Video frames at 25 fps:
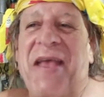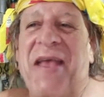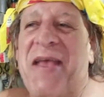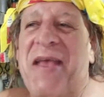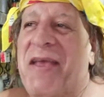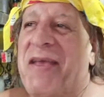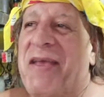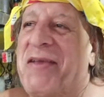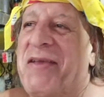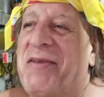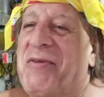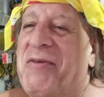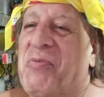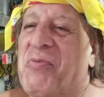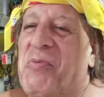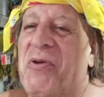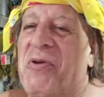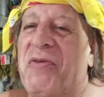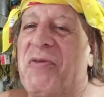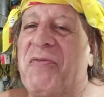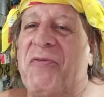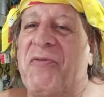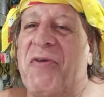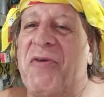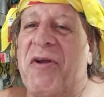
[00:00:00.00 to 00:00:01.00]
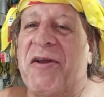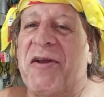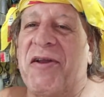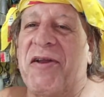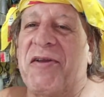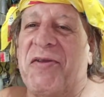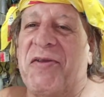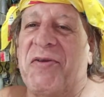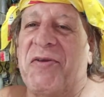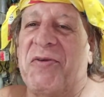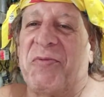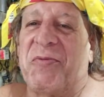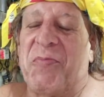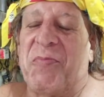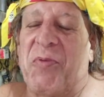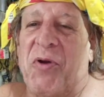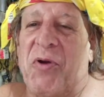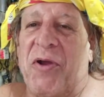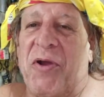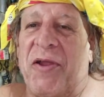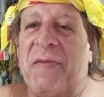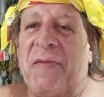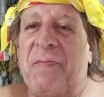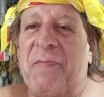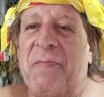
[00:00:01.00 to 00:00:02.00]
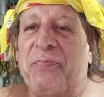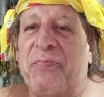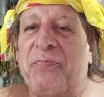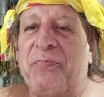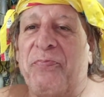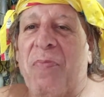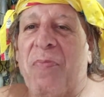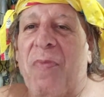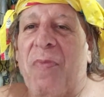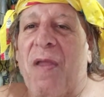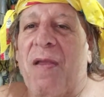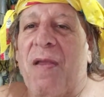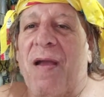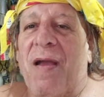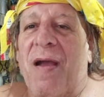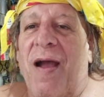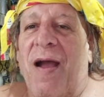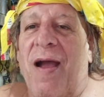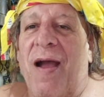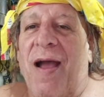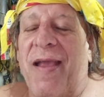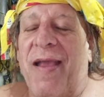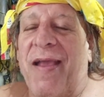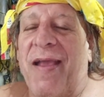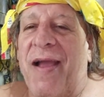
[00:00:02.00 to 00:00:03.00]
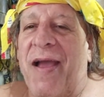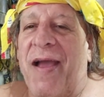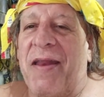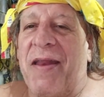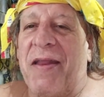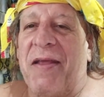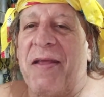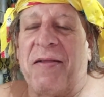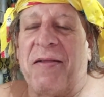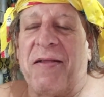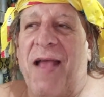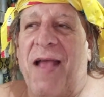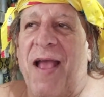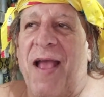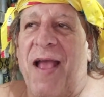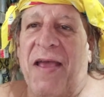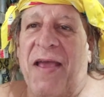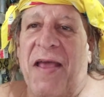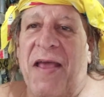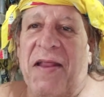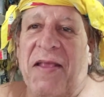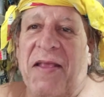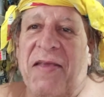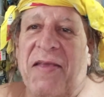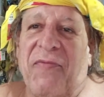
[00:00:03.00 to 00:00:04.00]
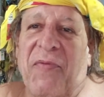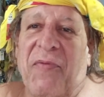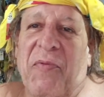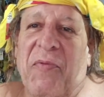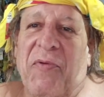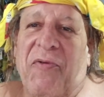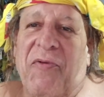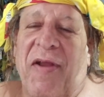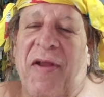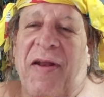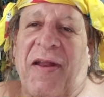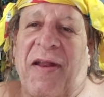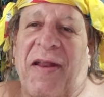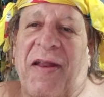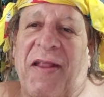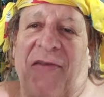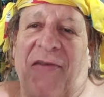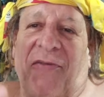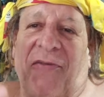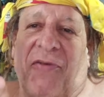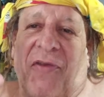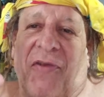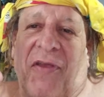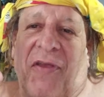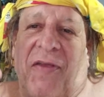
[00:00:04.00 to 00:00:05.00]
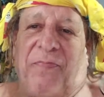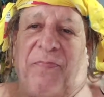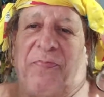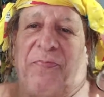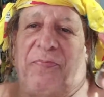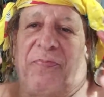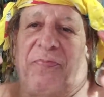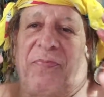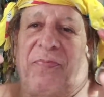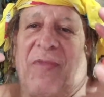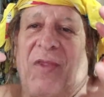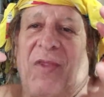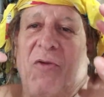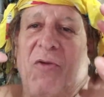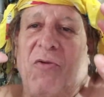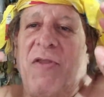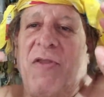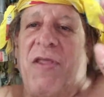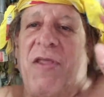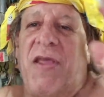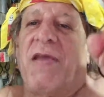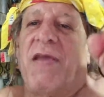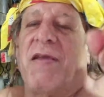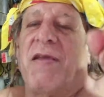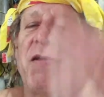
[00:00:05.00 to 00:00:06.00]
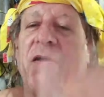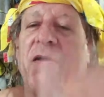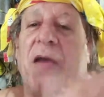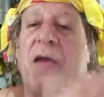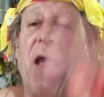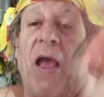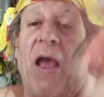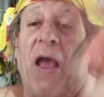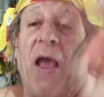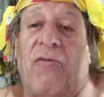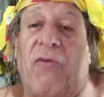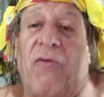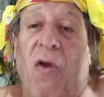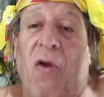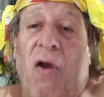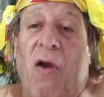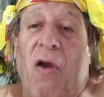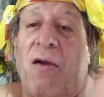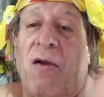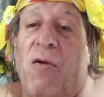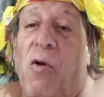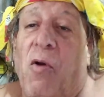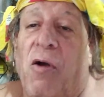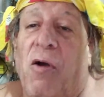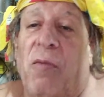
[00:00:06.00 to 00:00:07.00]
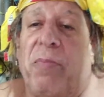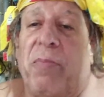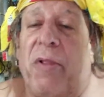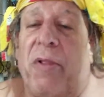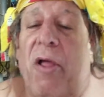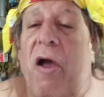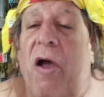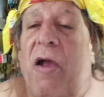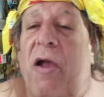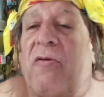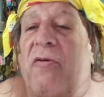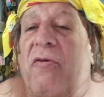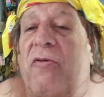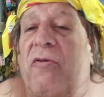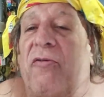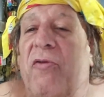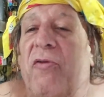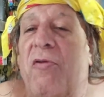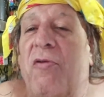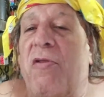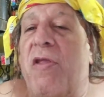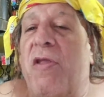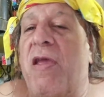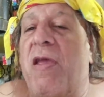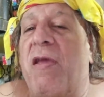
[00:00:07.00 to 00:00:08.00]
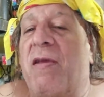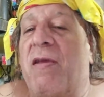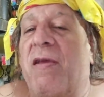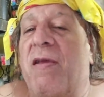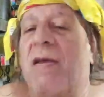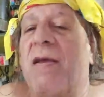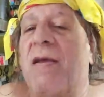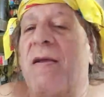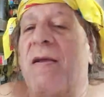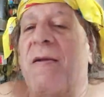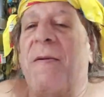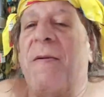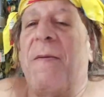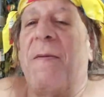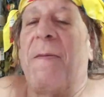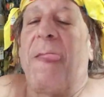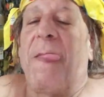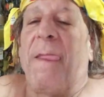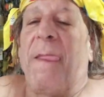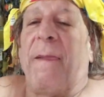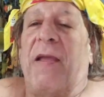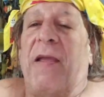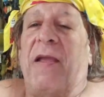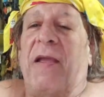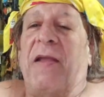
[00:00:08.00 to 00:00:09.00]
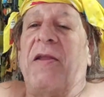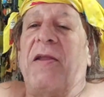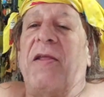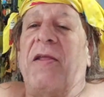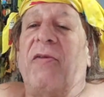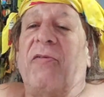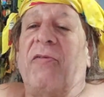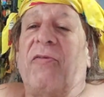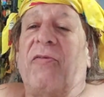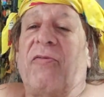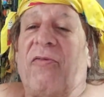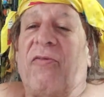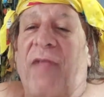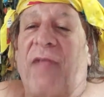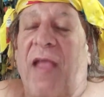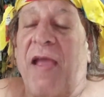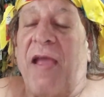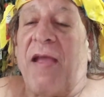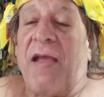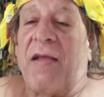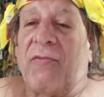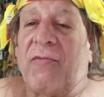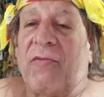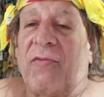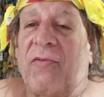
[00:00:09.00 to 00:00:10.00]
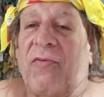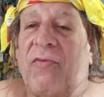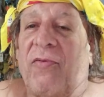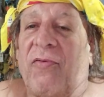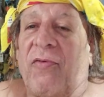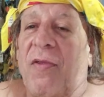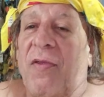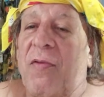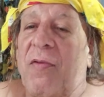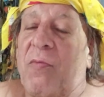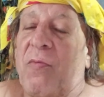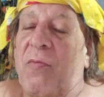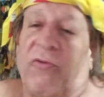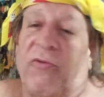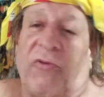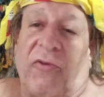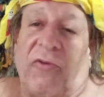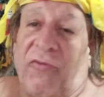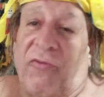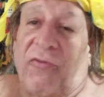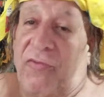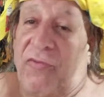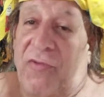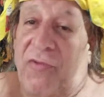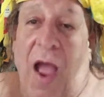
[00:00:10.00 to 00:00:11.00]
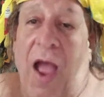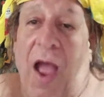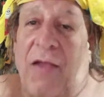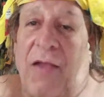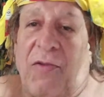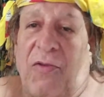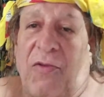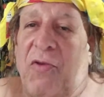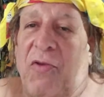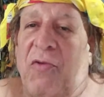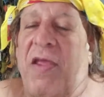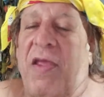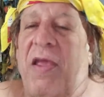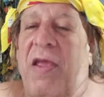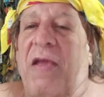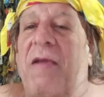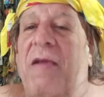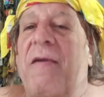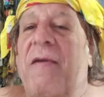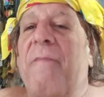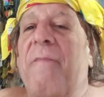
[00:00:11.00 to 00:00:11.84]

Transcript: he's one funny dude, boy. I gotta give him credit. He's a unique, as are all bloggers, unique in his stance, which is not unique,